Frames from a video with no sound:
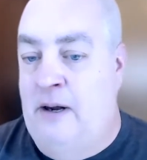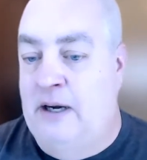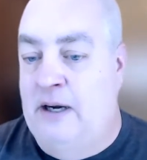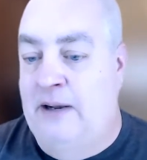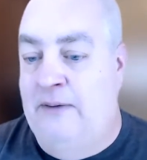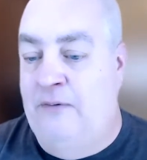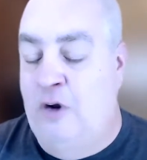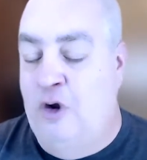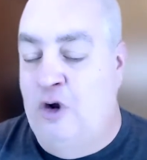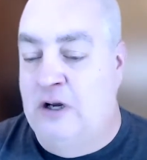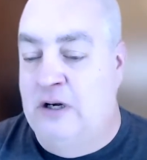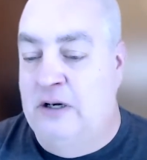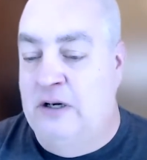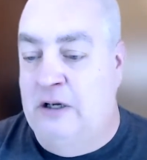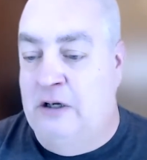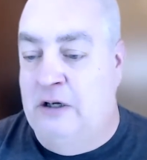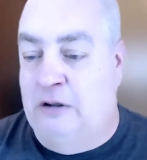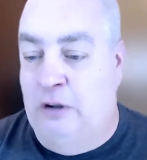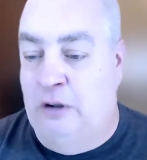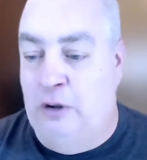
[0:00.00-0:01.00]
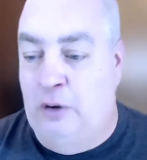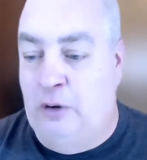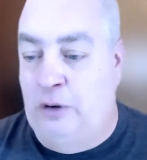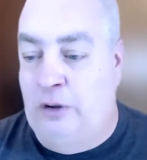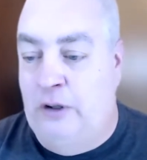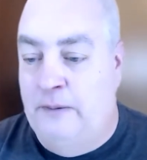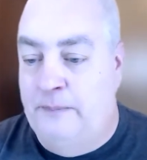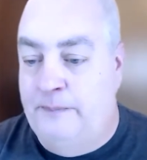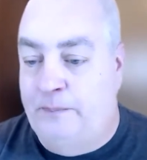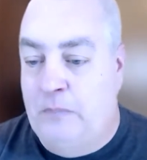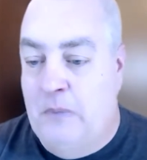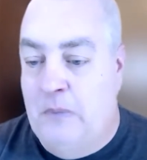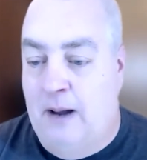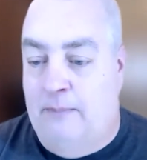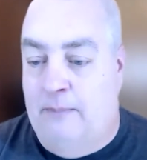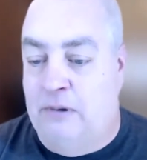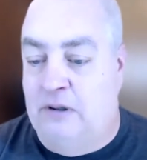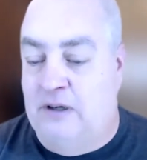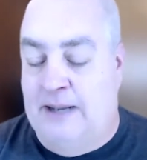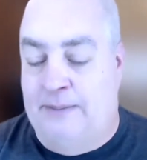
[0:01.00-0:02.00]
if you can include
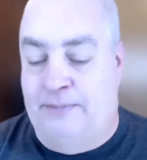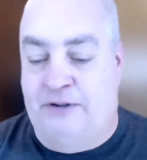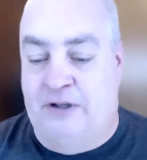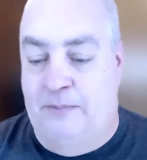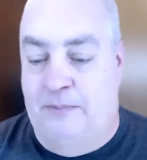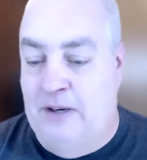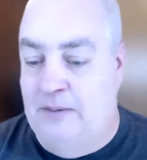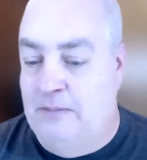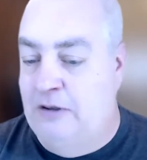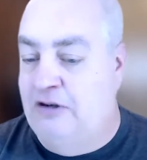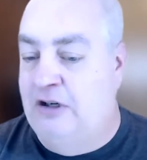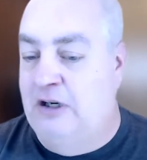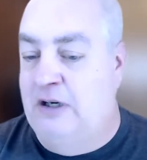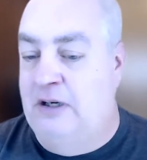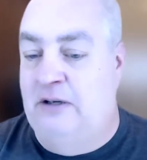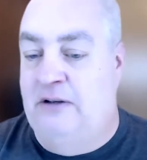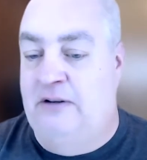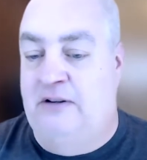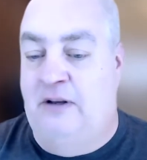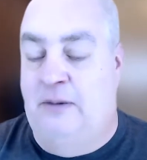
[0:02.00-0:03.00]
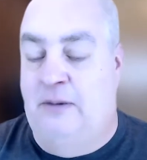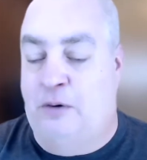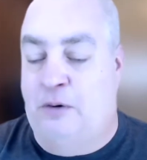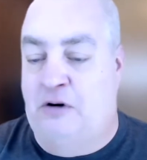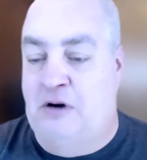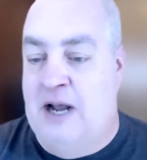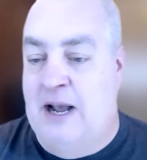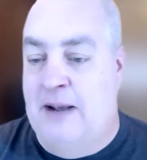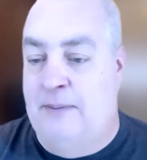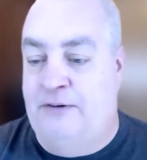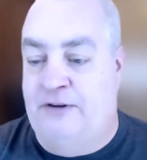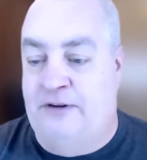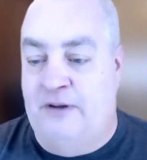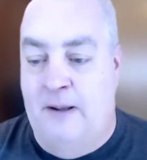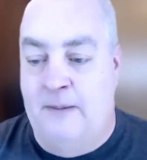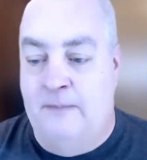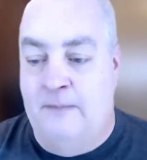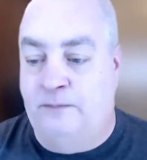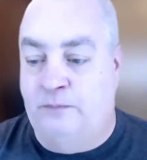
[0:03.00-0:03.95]
perhaps some images and perhaps